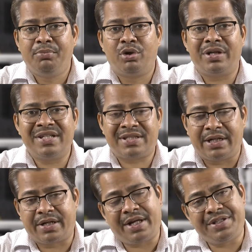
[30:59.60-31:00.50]
more
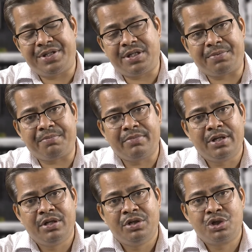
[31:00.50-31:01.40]
standardization,
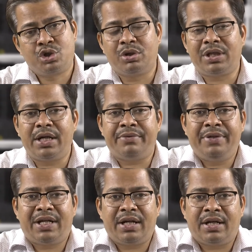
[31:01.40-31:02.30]
so that we
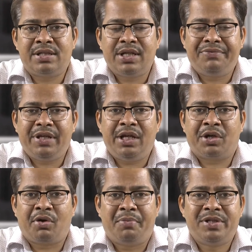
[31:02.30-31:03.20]
can achieve the
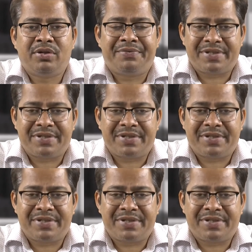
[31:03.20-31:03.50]
economies of